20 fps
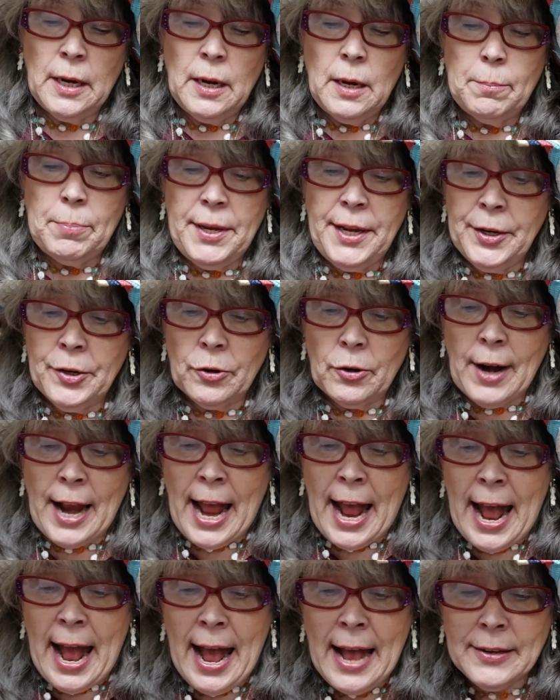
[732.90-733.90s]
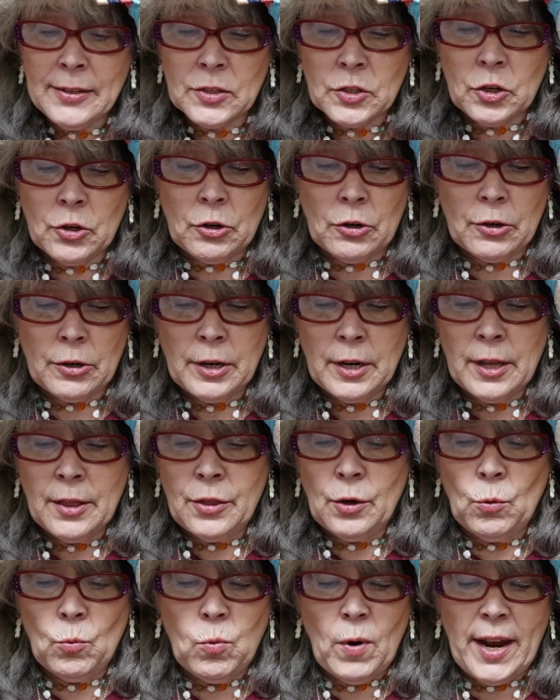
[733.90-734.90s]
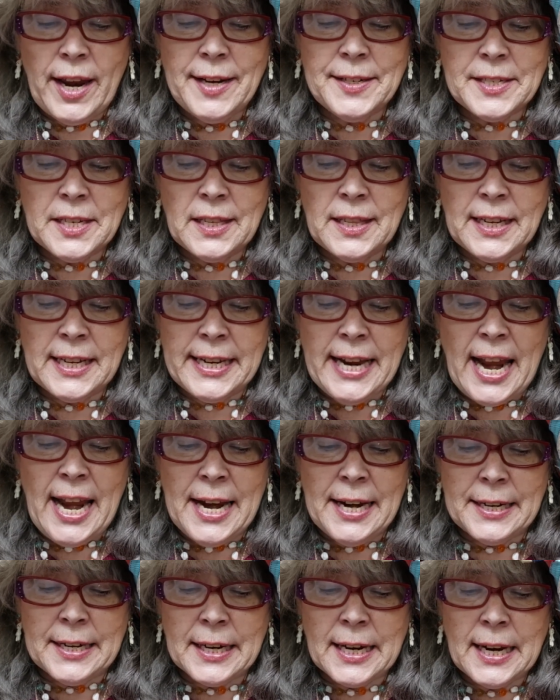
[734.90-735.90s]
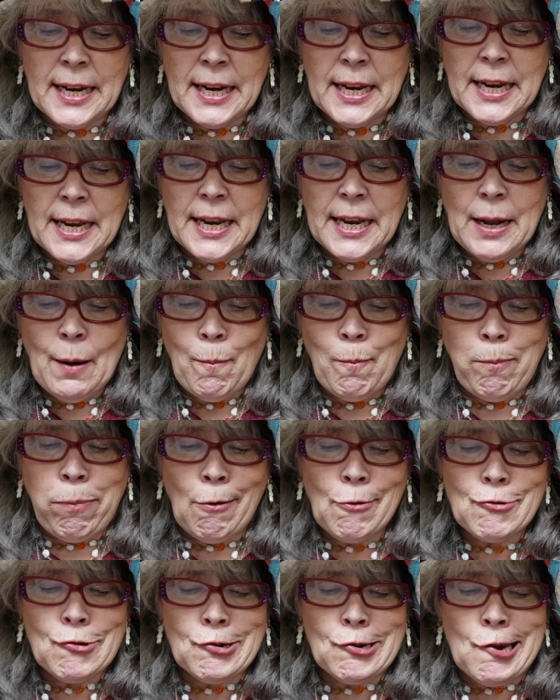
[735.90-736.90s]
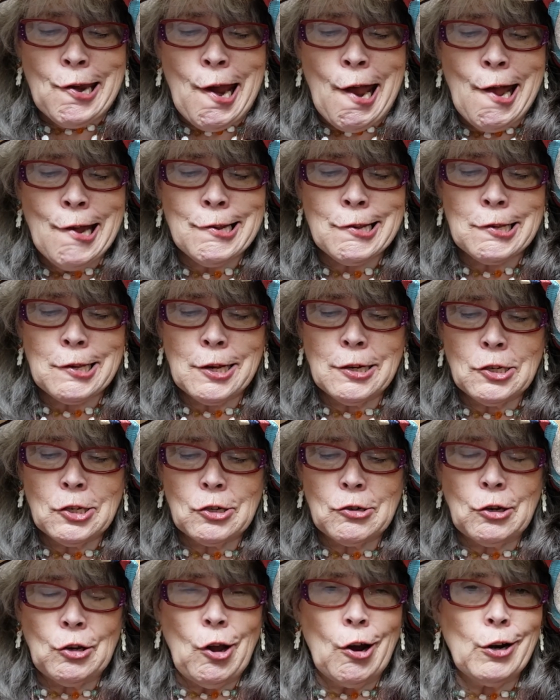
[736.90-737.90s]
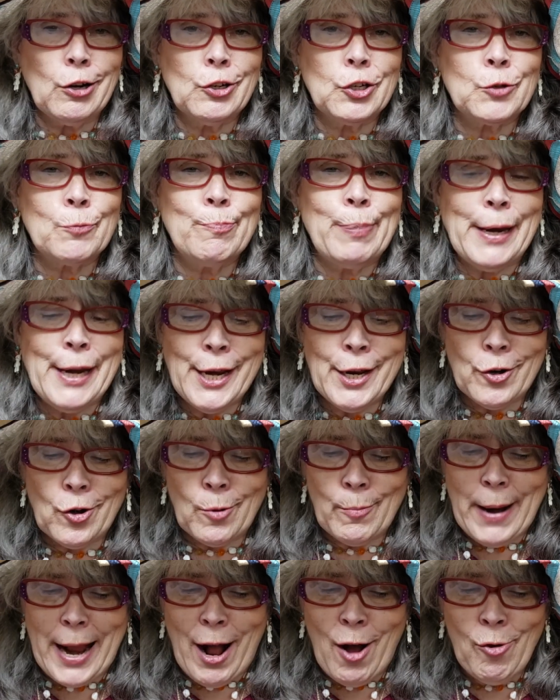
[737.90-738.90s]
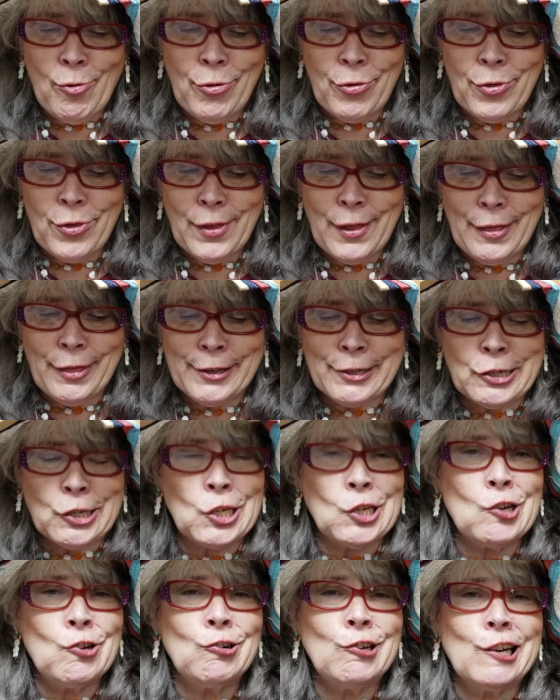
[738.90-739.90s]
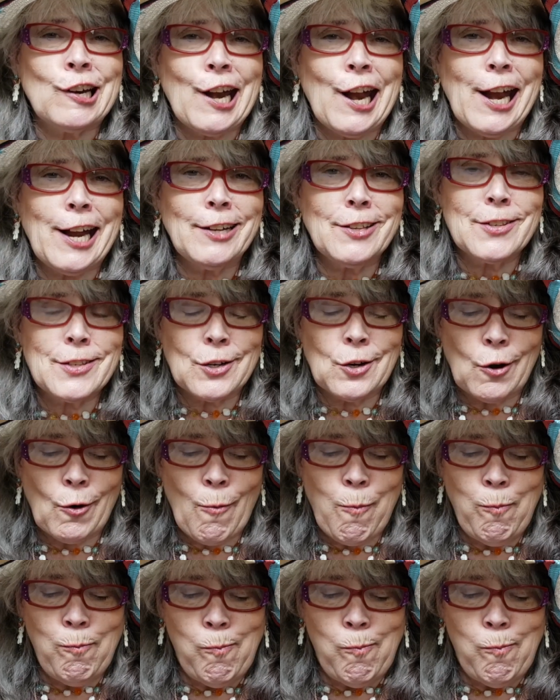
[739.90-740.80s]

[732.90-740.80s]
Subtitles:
Peter asked her the way to the gate, but she had such a large pea in her mouth that she couldn't answer.